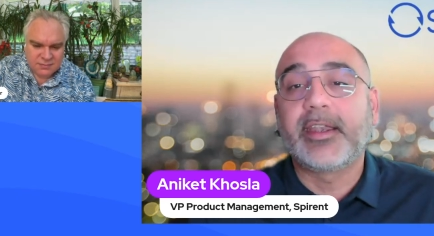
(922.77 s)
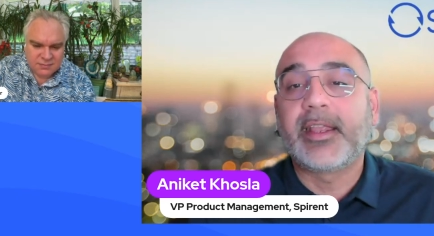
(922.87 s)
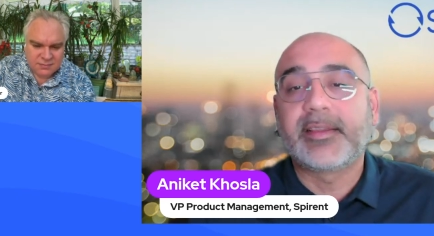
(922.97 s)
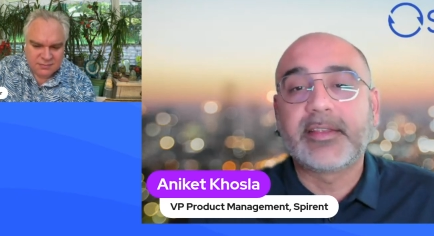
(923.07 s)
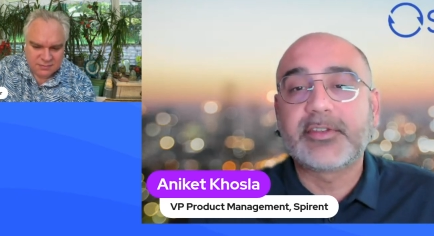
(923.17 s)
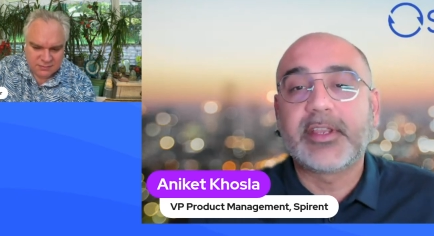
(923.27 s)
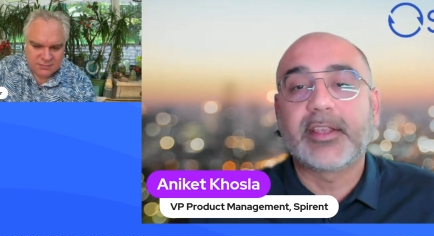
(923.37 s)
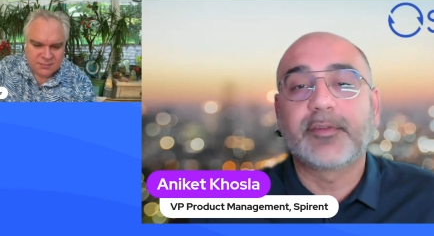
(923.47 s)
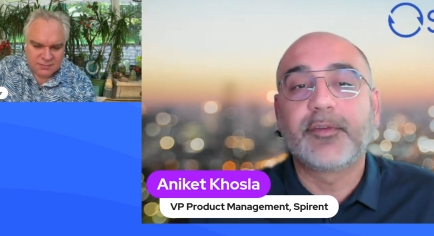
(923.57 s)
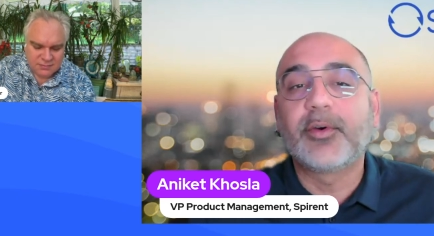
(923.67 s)
Speaker 1: It essentially
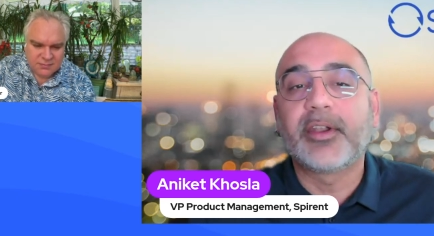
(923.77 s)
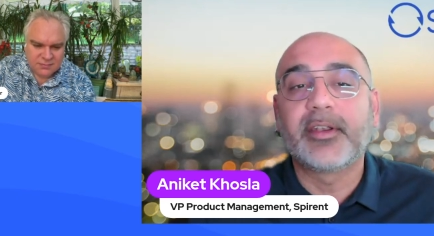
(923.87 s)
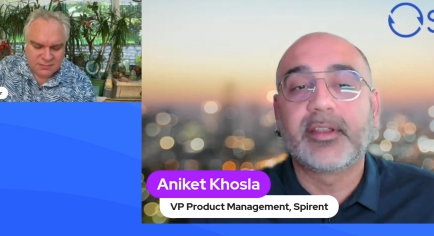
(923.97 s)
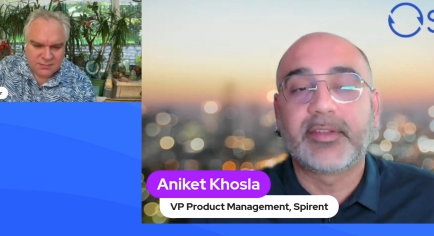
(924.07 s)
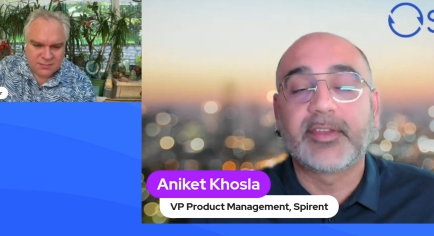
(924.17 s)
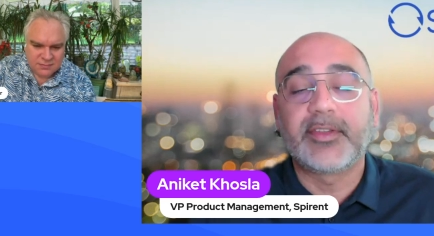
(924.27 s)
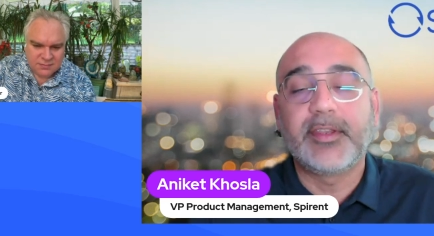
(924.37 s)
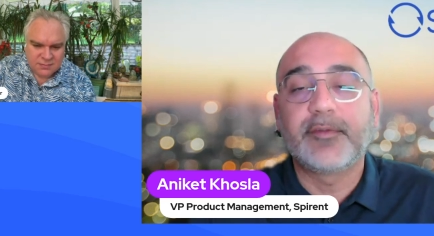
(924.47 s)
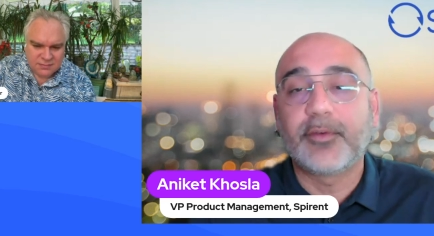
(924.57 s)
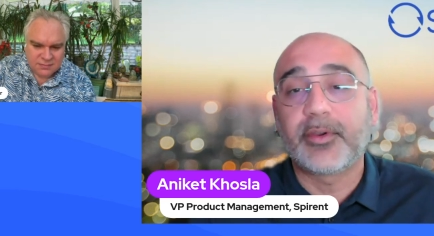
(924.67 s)
has
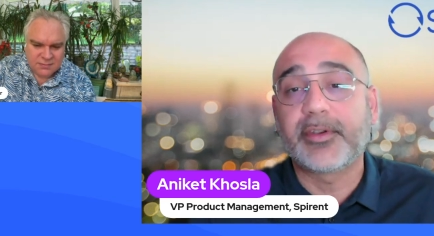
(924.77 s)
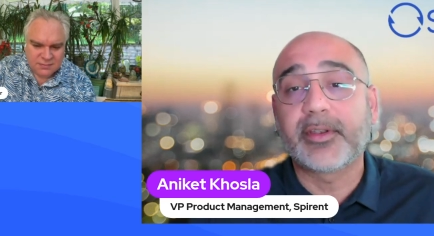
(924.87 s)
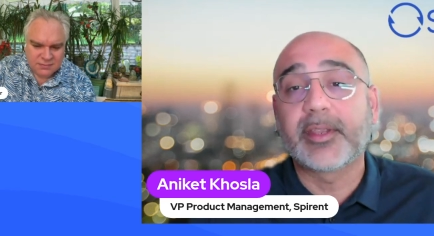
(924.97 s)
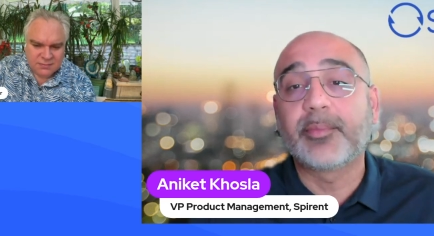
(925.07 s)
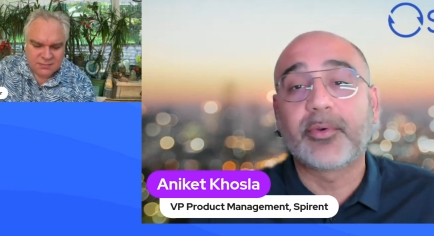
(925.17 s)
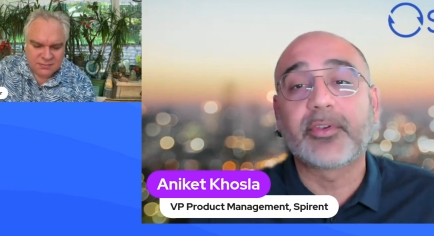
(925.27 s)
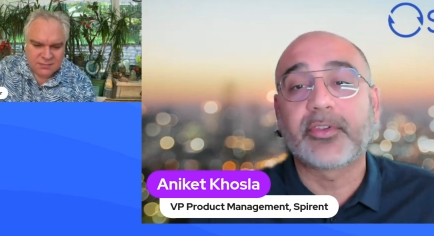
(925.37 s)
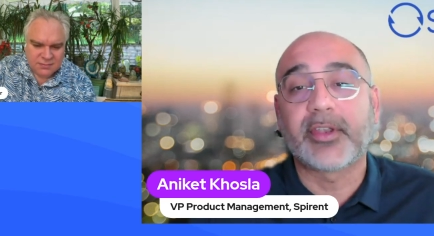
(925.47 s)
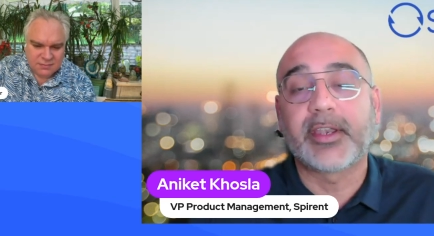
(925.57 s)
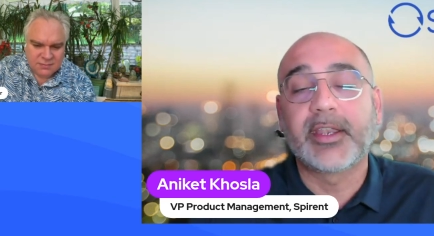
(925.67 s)
16 400 gig ports
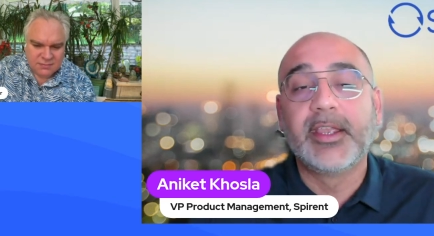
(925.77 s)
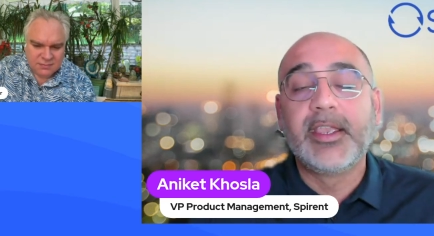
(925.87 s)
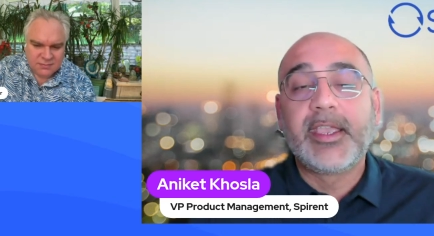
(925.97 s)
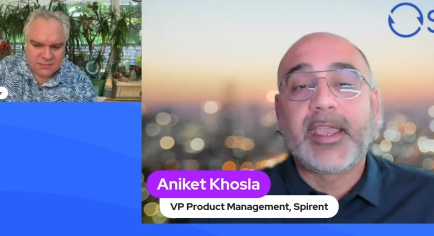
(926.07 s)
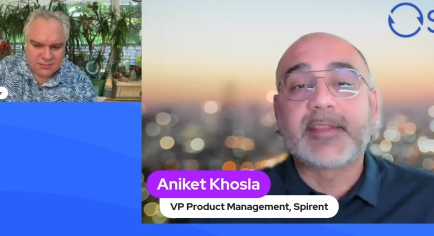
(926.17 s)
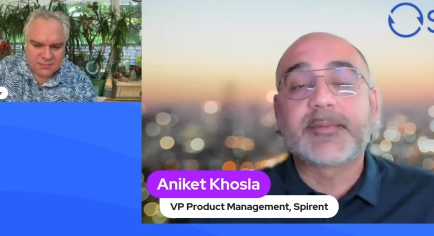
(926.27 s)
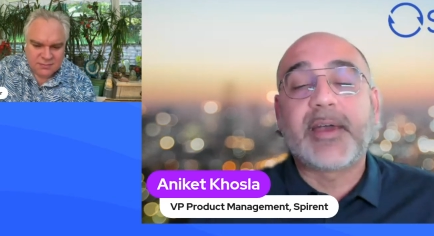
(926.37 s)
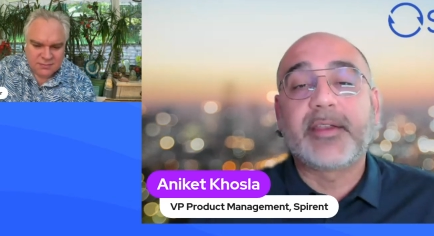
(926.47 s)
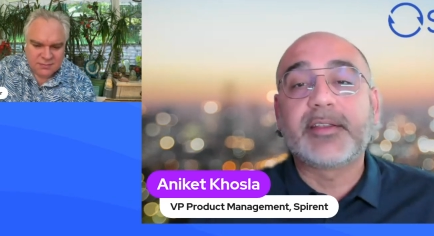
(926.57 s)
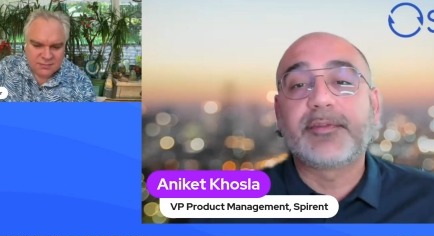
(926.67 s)
on it, and
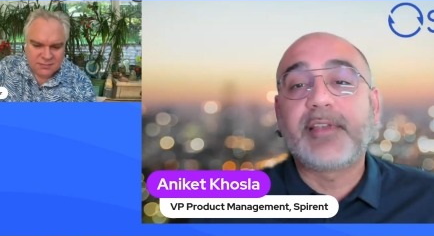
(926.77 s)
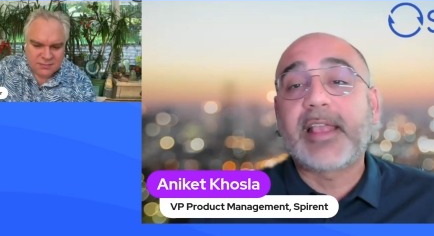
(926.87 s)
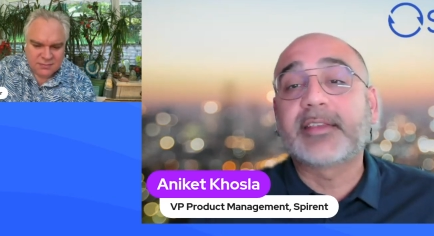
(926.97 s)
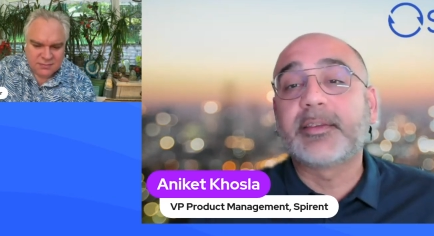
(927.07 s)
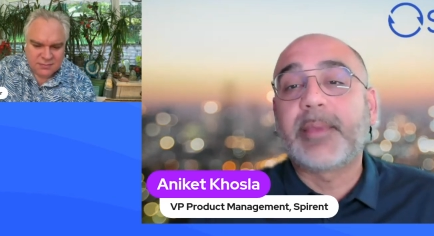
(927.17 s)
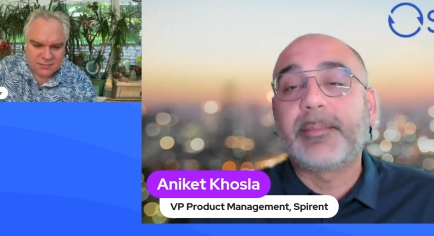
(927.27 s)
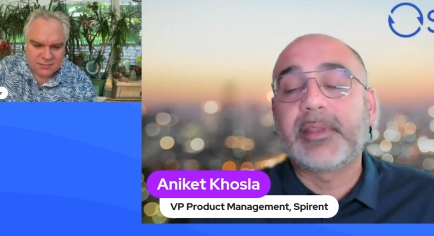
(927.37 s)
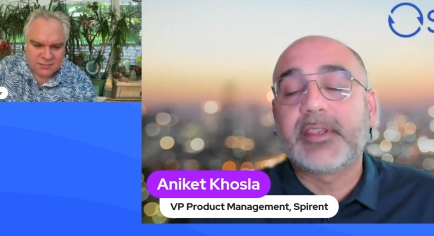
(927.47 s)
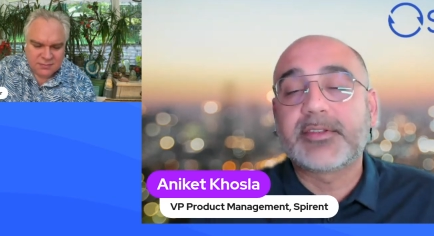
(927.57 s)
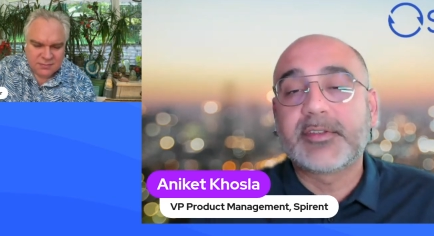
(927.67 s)
Spirent's flagship
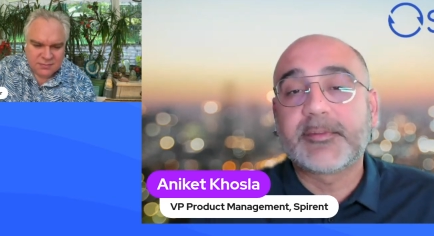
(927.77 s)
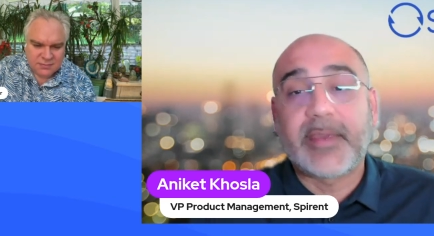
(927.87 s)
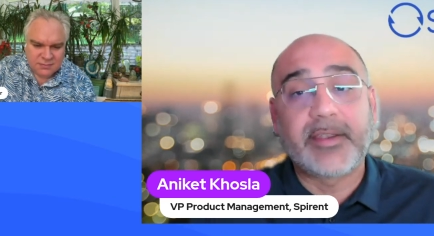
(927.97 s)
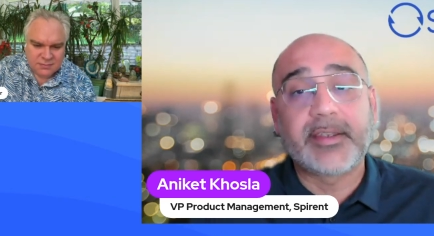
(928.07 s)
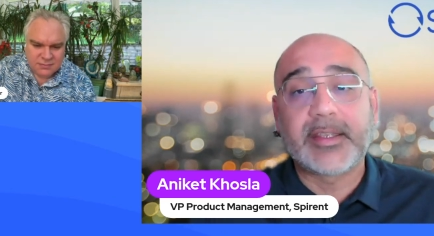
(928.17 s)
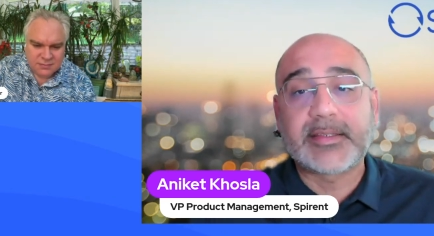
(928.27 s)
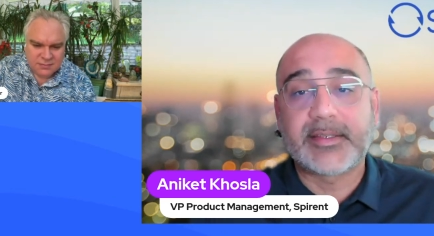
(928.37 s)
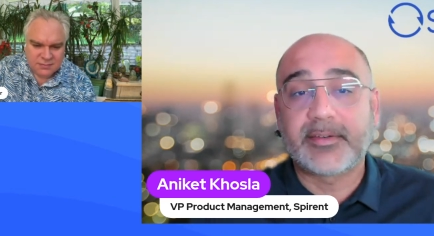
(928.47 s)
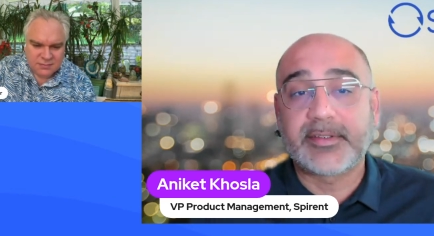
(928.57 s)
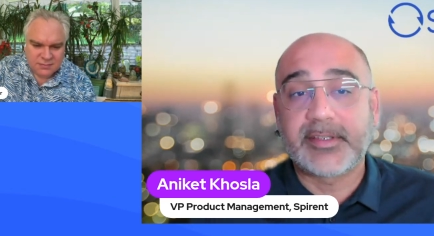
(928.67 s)
application, Spirent Test
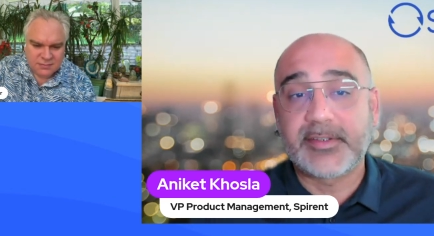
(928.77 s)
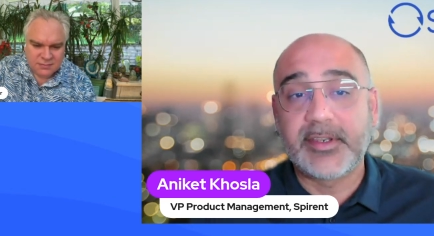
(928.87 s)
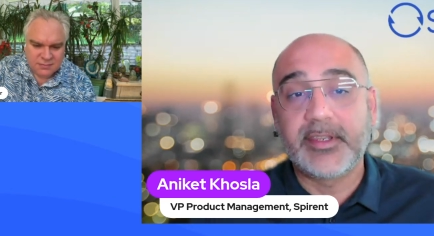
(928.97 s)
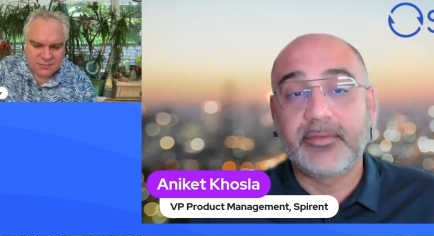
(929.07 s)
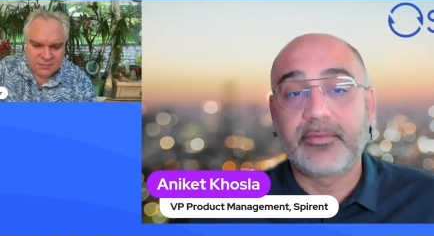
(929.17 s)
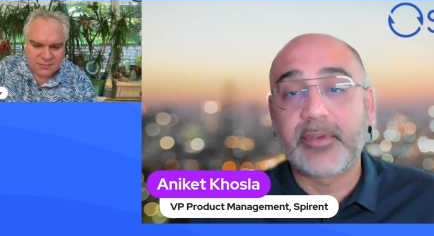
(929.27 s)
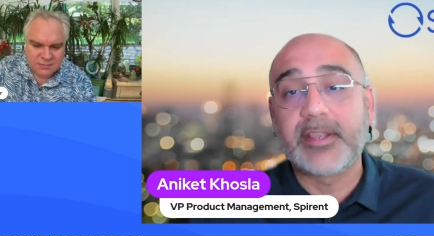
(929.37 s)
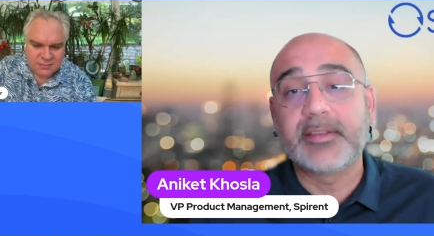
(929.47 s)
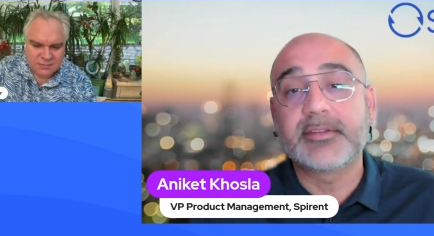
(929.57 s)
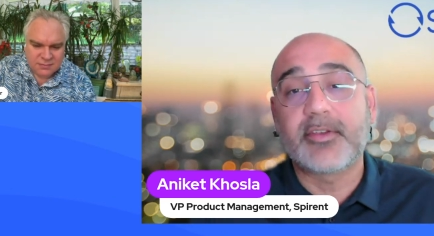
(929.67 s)
Center, essentially
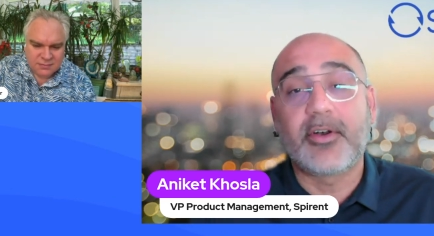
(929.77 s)
runs